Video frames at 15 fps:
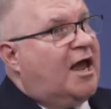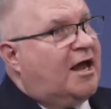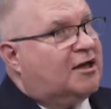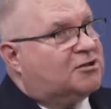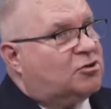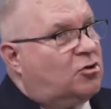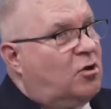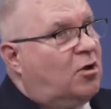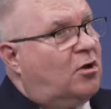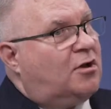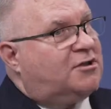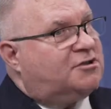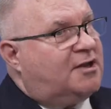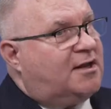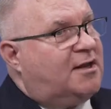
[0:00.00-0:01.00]
as long
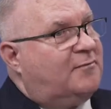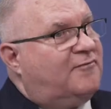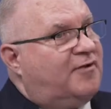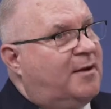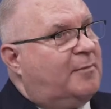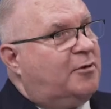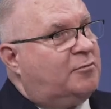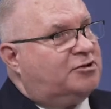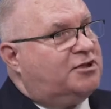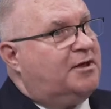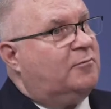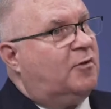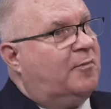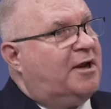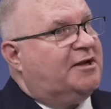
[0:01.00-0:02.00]
as the Kim family
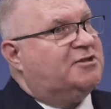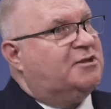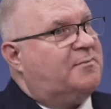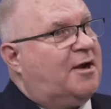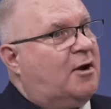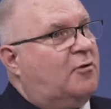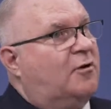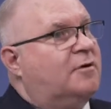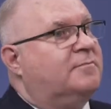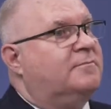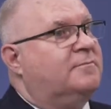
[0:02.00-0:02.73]
regime remains in power.